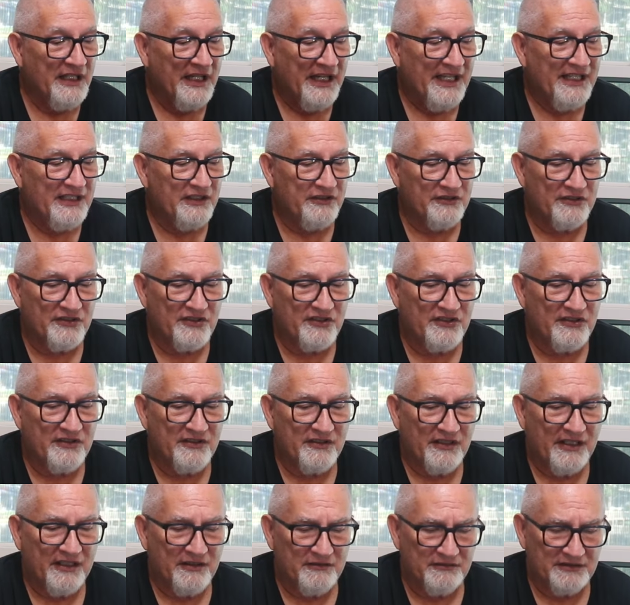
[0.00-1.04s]
I think
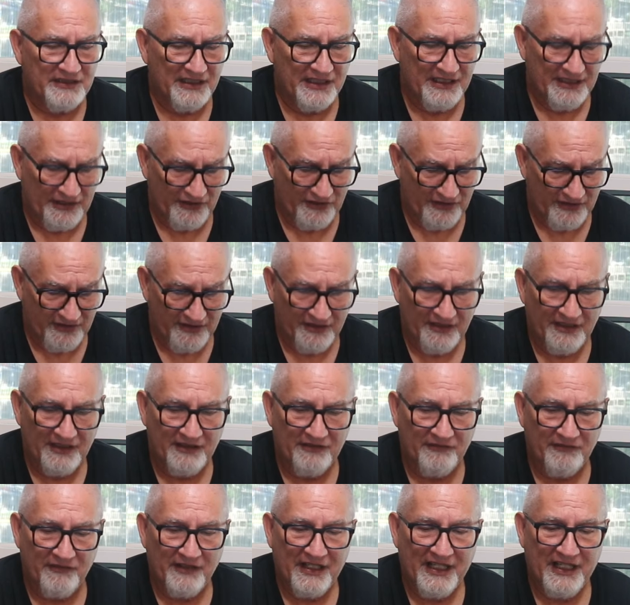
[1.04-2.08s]
there's, oh gosh,
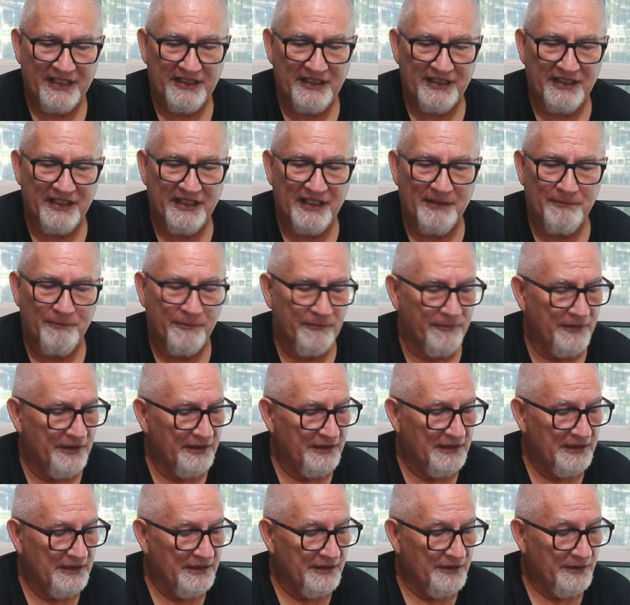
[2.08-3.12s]
I added it up,
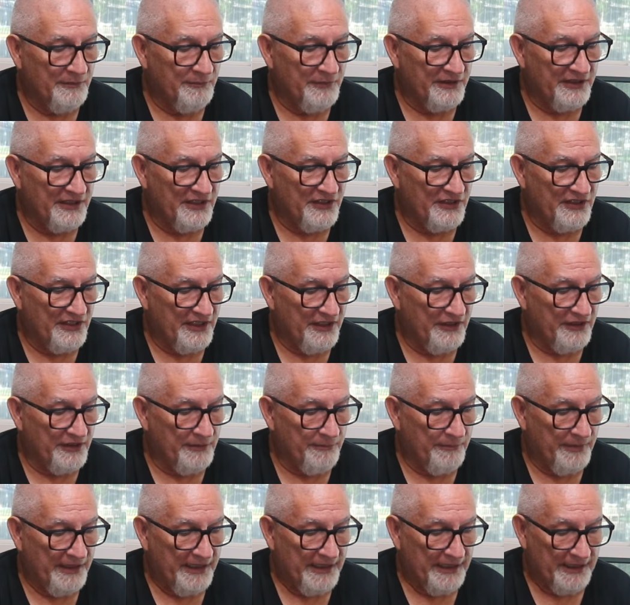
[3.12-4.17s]
but it doesn't say on the
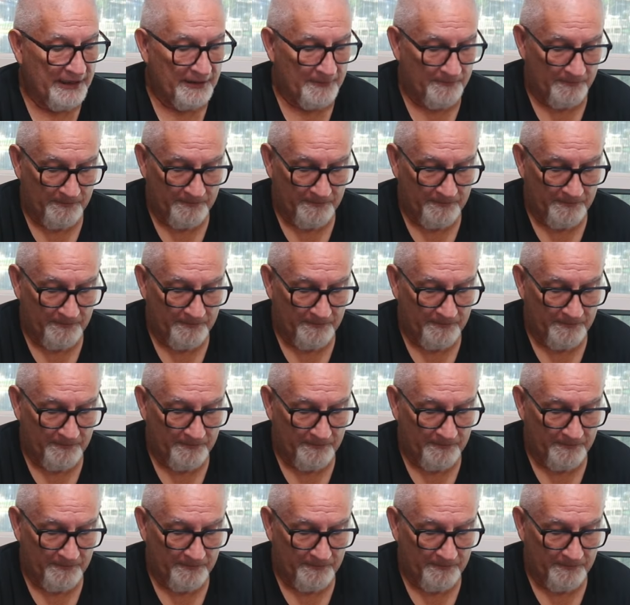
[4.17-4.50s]
back.